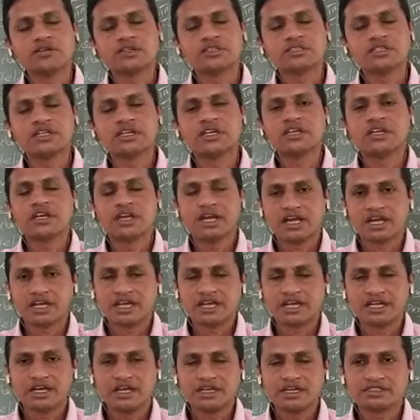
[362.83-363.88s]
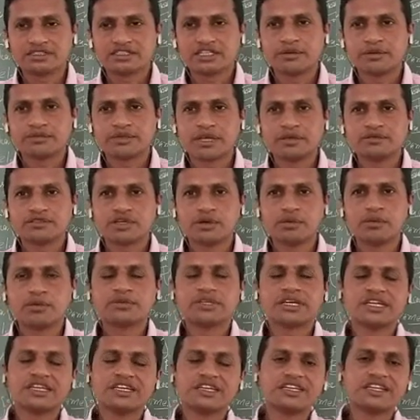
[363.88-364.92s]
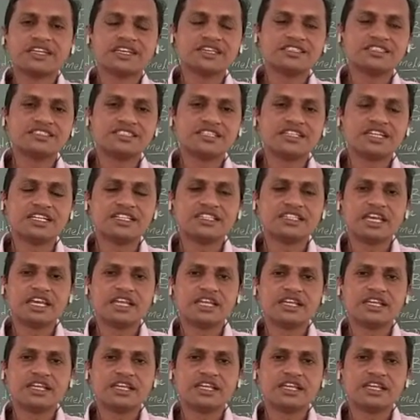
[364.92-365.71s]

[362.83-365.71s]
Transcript: to sometimes some of the critics consider